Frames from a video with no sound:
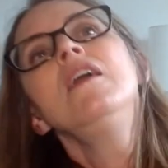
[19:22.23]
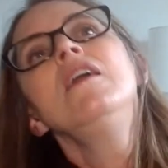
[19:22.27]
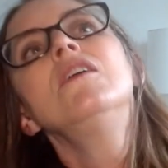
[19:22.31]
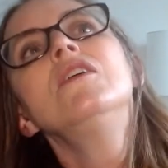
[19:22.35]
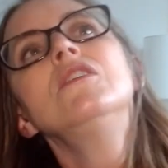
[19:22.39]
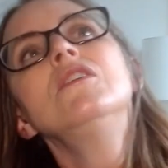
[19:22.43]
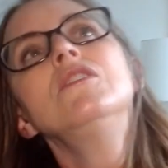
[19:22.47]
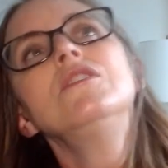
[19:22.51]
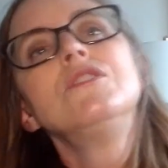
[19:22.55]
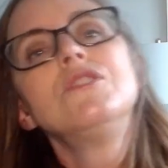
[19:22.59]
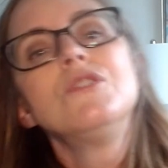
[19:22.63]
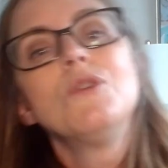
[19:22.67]

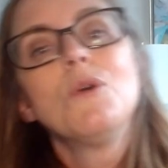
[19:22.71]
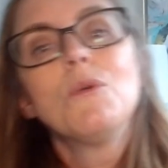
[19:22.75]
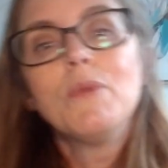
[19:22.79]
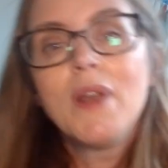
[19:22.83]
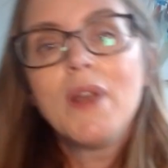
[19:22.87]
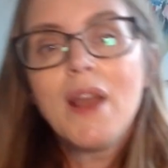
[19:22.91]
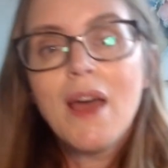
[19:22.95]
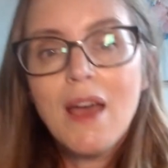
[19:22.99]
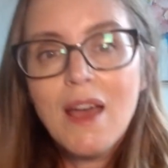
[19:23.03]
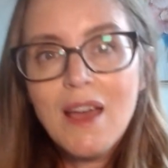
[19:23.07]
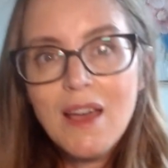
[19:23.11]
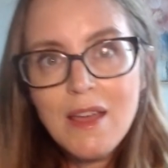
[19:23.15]
So
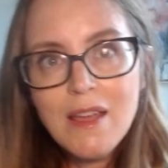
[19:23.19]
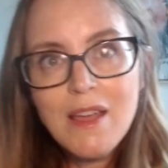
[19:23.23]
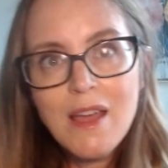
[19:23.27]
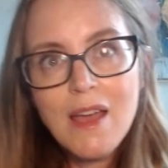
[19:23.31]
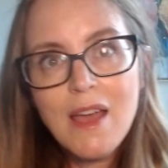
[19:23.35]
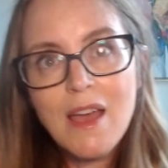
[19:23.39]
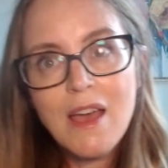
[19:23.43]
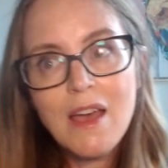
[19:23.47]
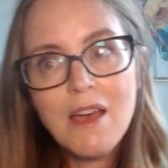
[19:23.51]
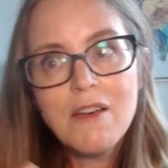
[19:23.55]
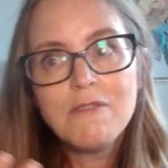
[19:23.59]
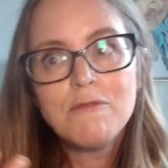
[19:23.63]
when I
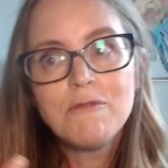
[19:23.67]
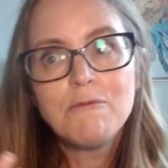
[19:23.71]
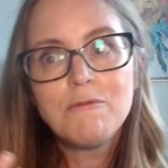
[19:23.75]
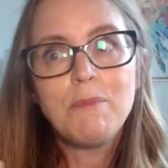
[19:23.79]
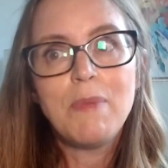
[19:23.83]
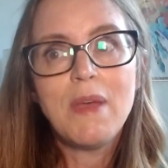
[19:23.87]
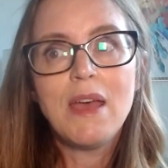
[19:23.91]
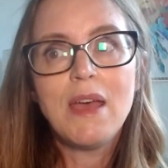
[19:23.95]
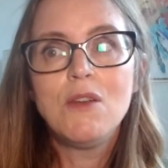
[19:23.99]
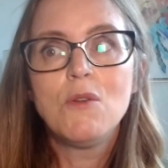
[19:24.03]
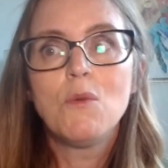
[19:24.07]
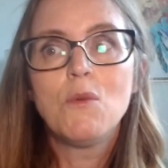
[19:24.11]
have
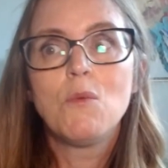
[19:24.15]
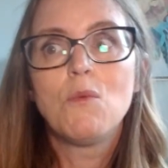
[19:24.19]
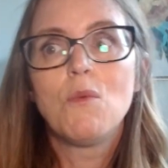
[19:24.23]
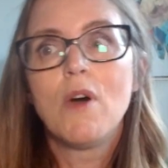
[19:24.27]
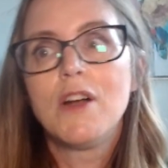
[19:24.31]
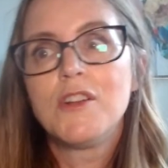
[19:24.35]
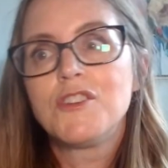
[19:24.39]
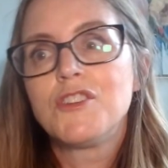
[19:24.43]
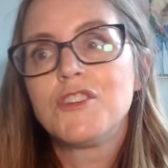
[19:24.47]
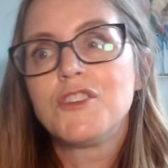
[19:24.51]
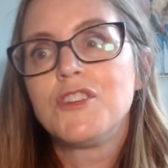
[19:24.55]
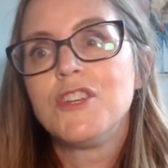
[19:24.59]
been
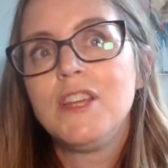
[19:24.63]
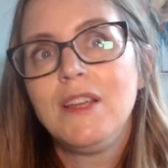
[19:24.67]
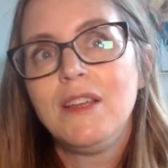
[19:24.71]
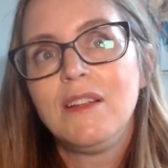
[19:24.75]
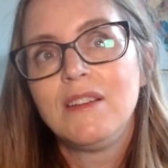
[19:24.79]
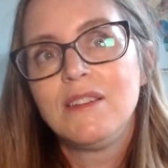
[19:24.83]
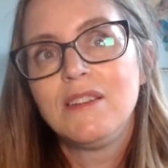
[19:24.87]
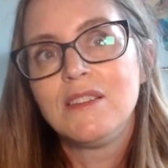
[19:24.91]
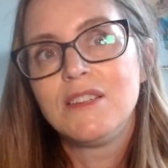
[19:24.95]
watching